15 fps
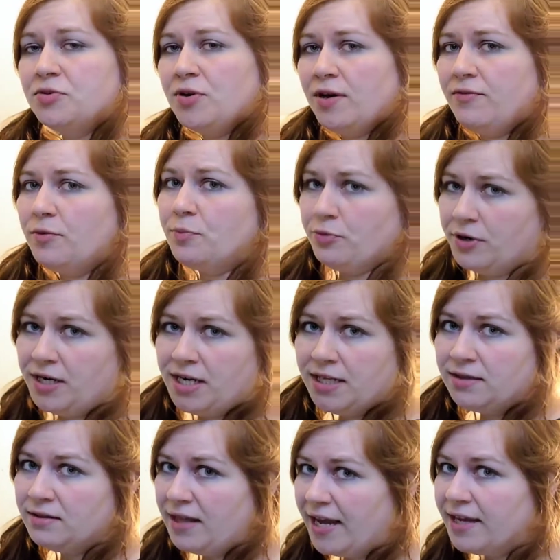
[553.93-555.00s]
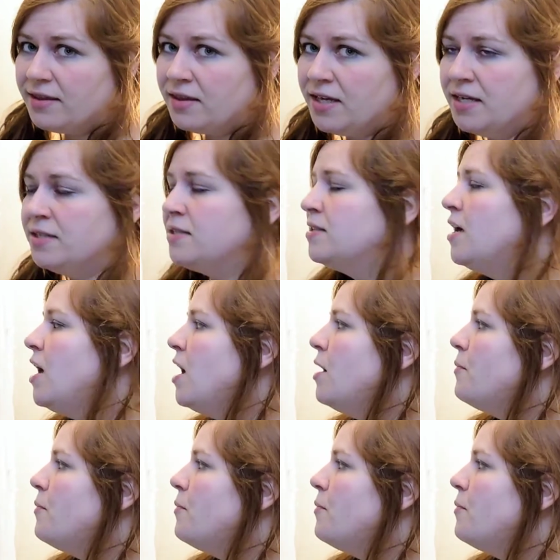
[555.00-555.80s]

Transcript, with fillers: when you have a breeding like this,